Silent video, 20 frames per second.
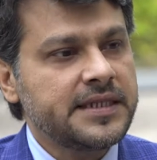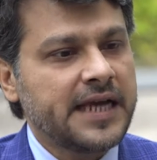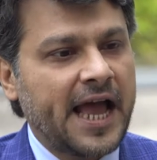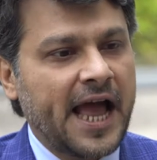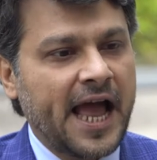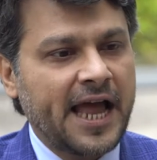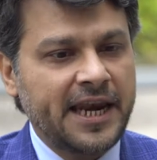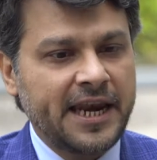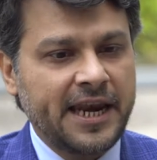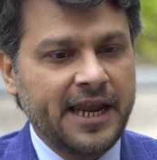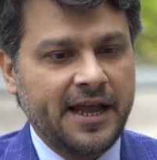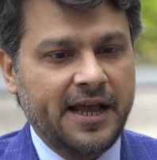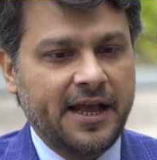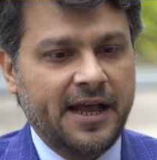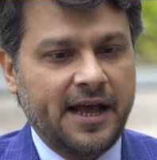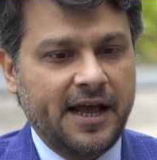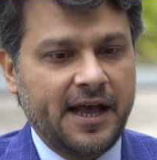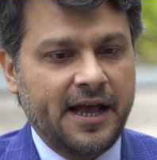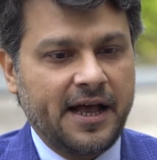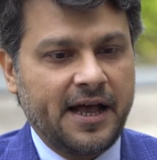And
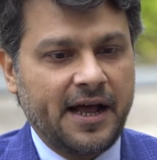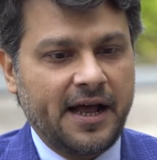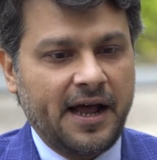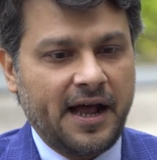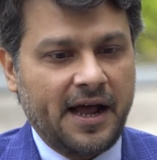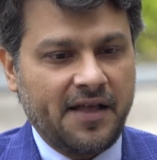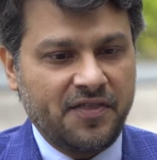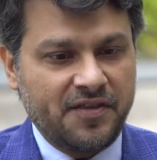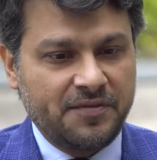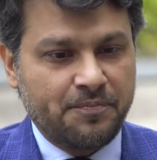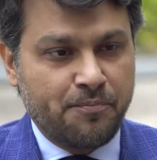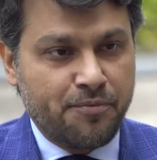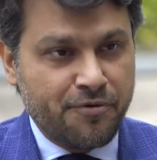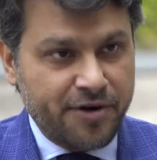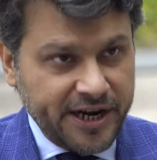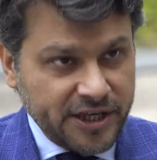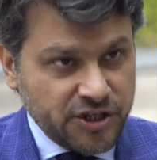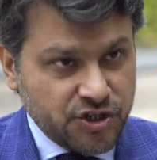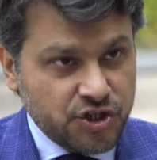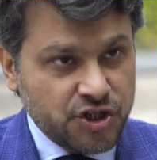the
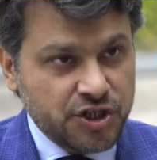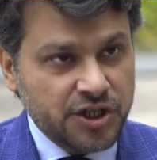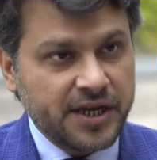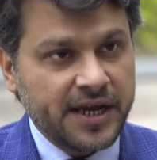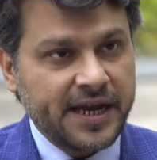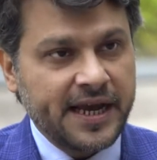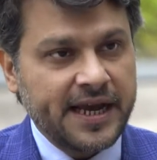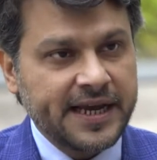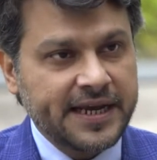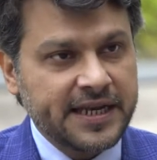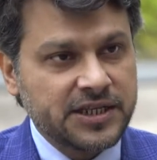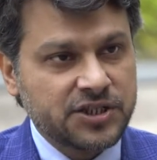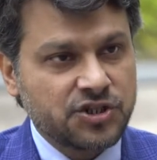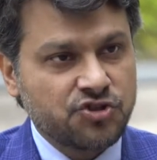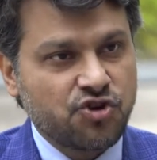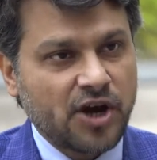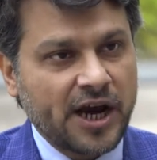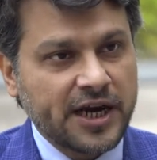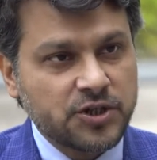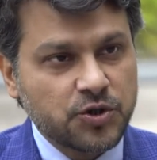bridge it is
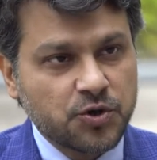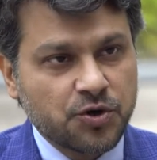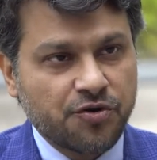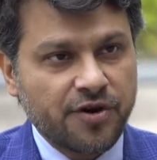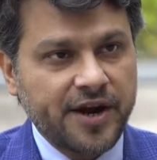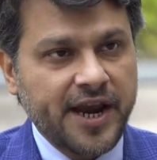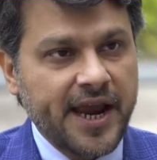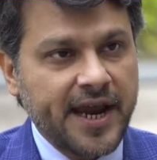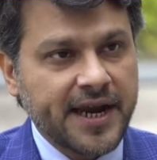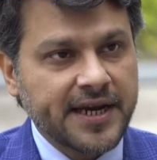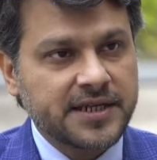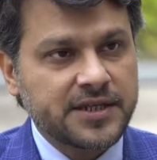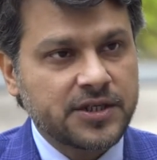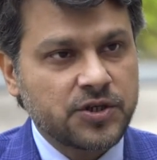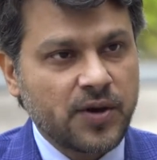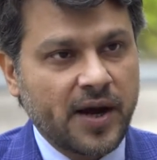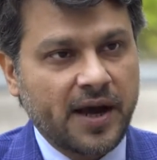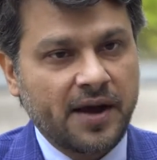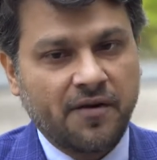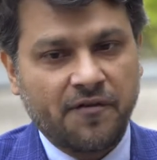trying to create
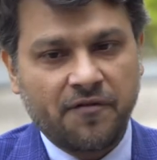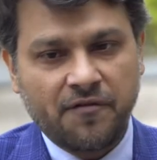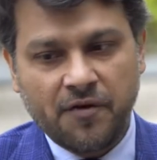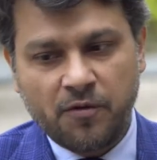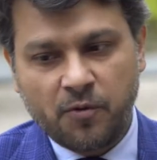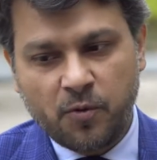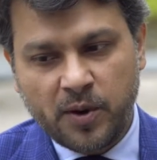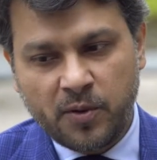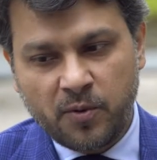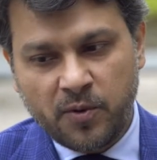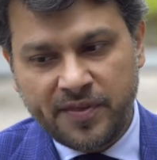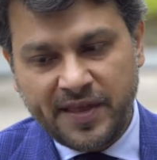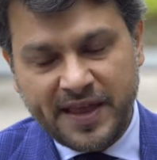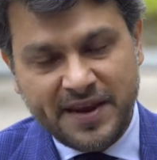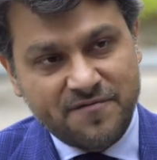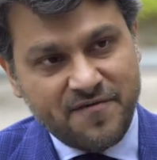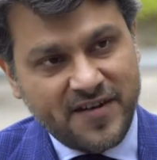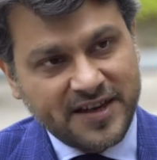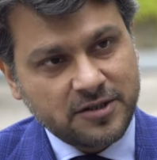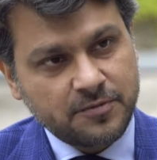to, with
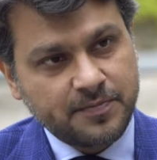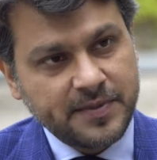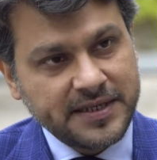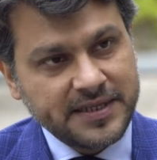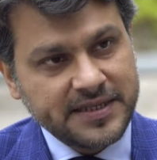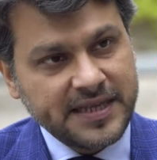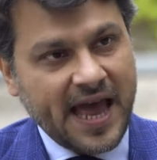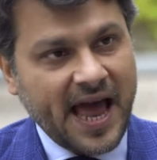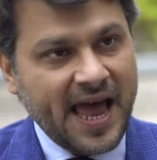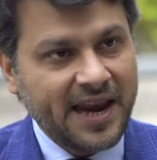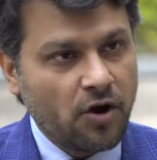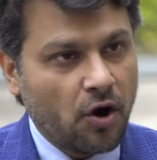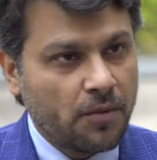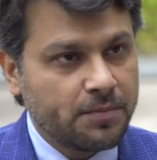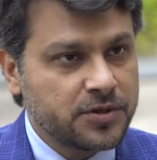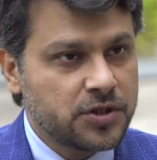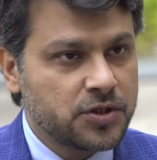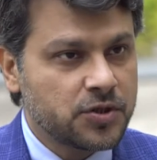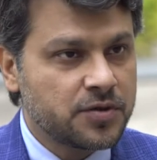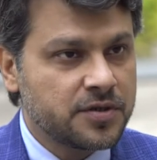investments and
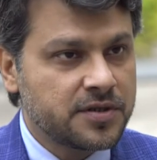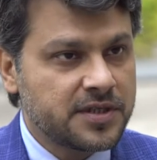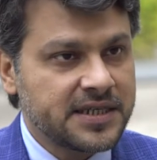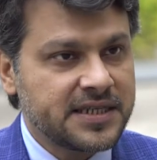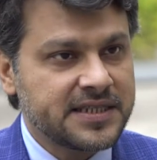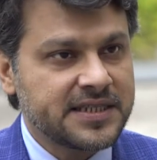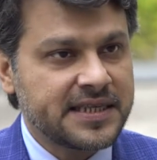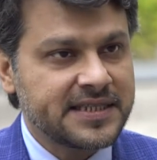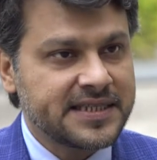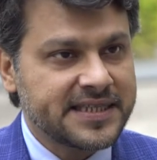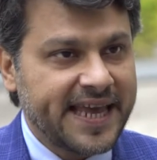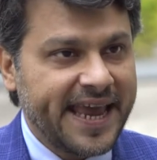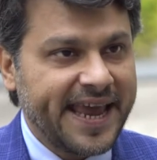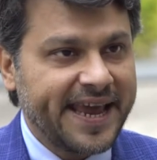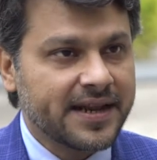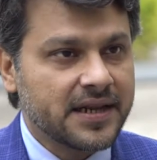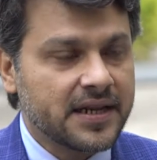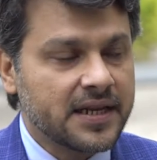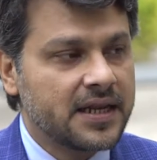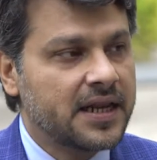opportunities and
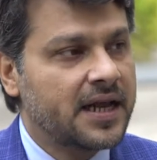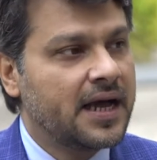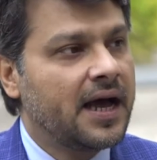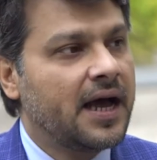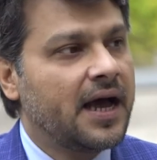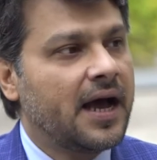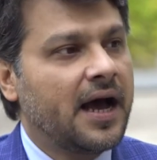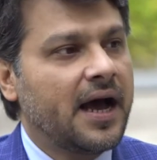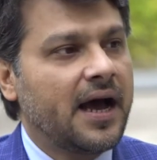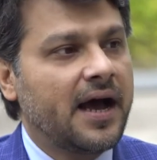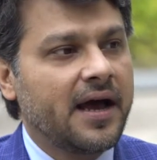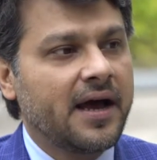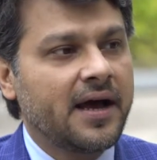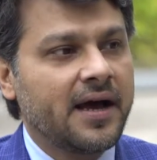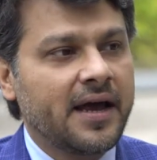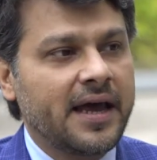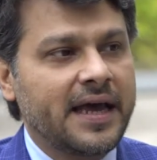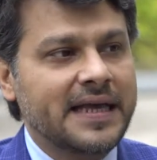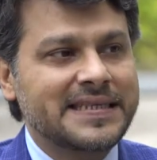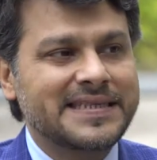scale
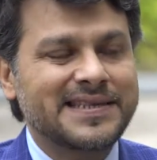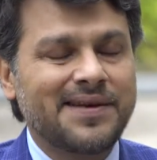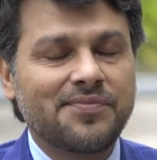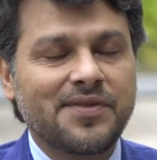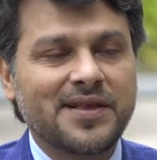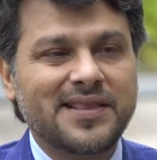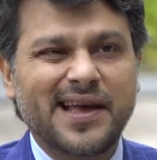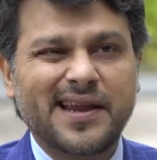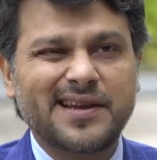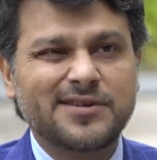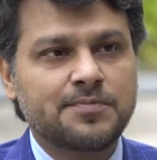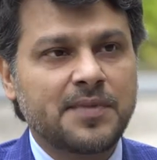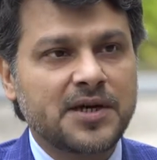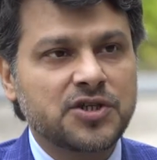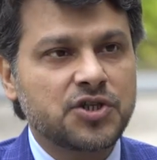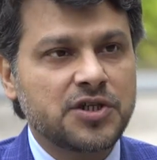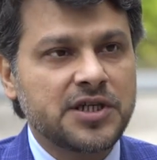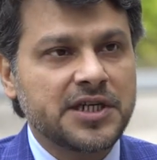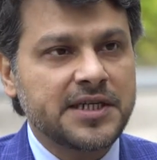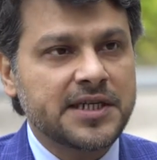is something that is
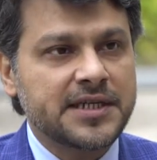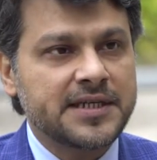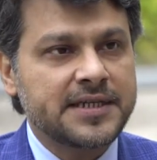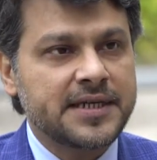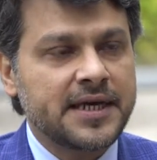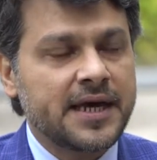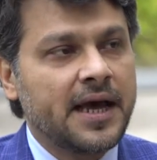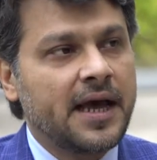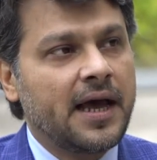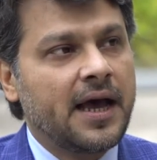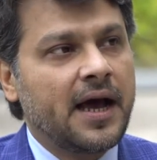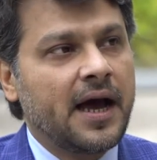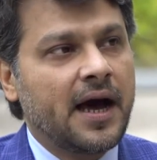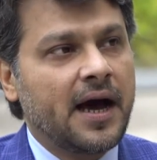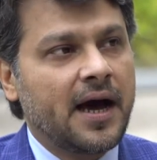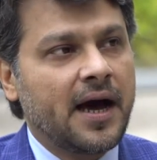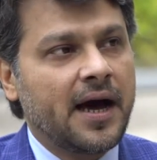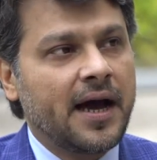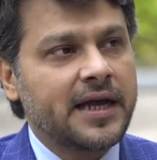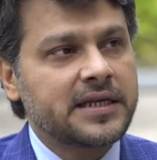much needed.
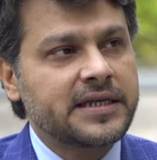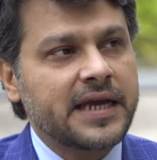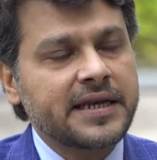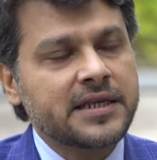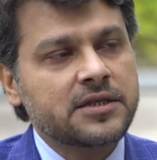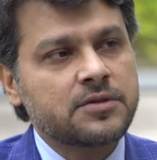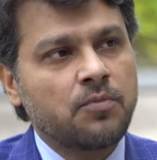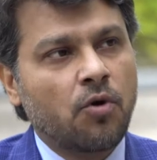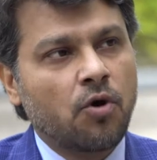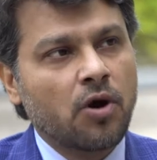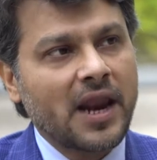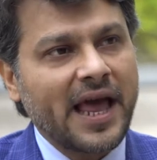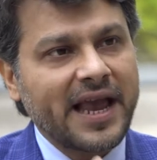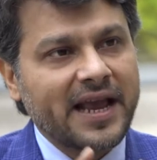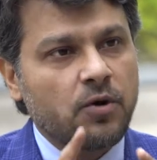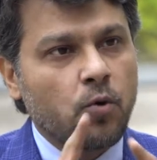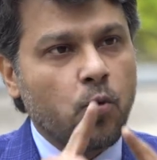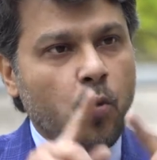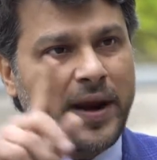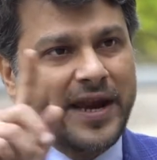It is more
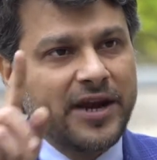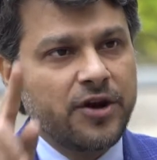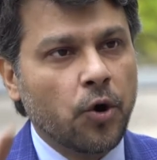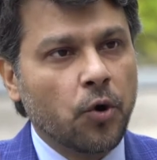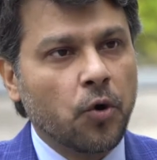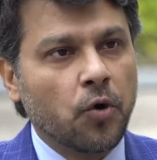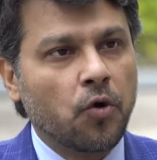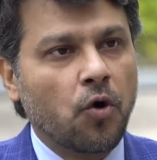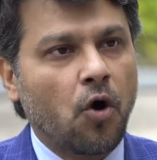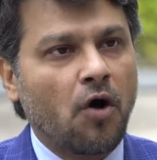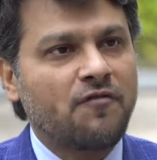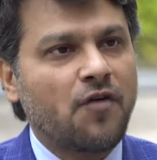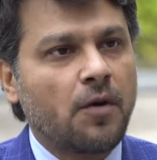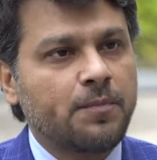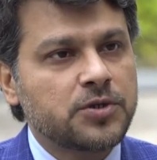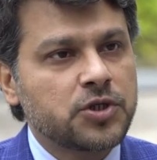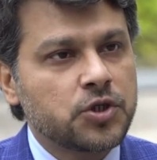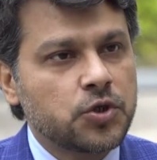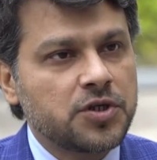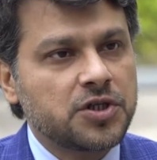like a window of
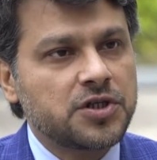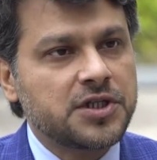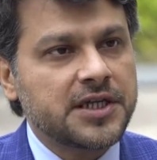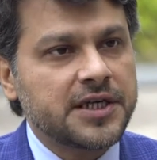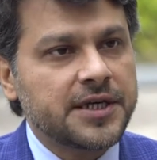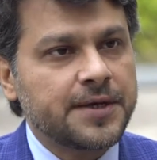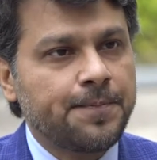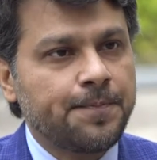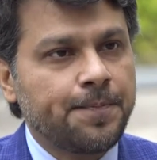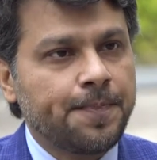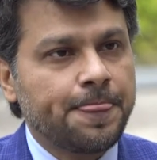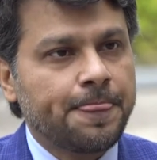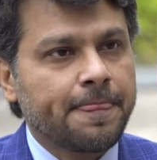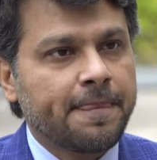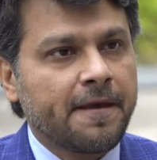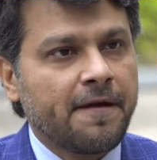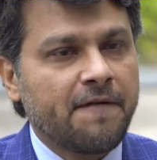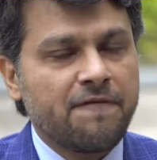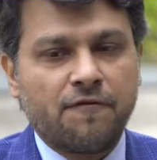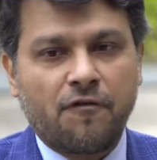opportunity
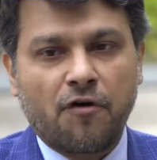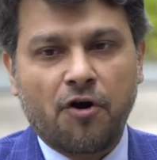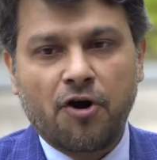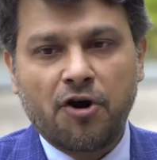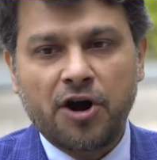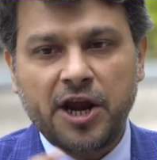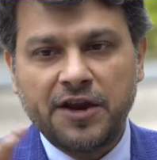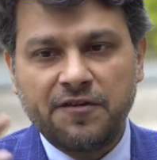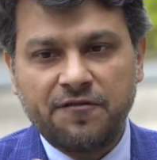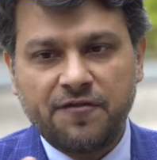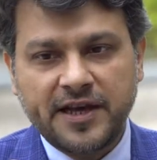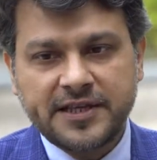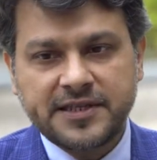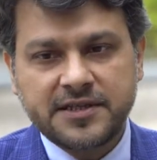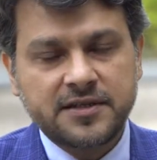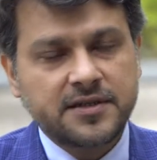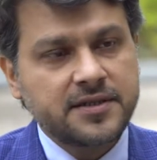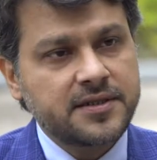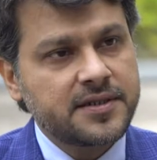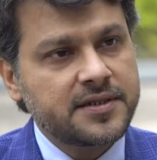for
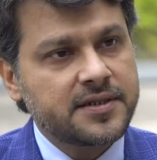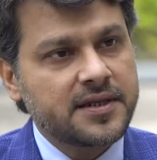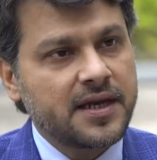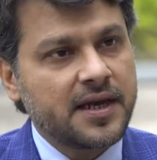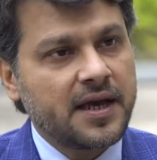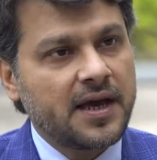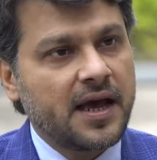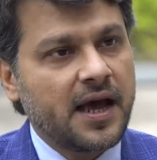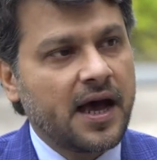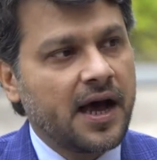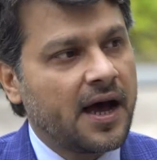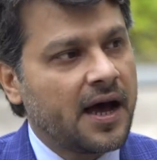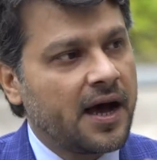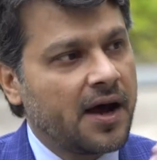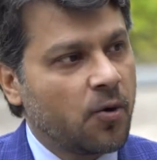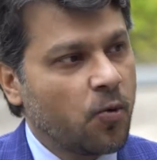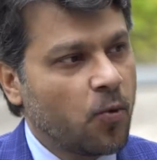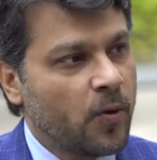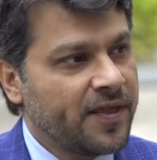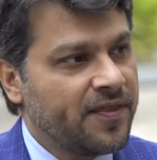investors
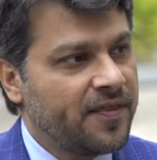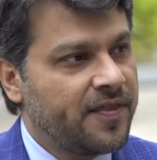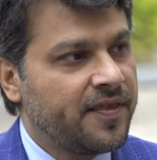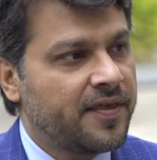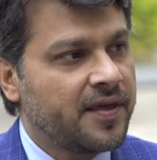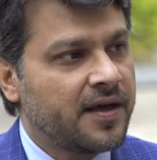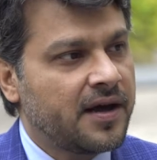with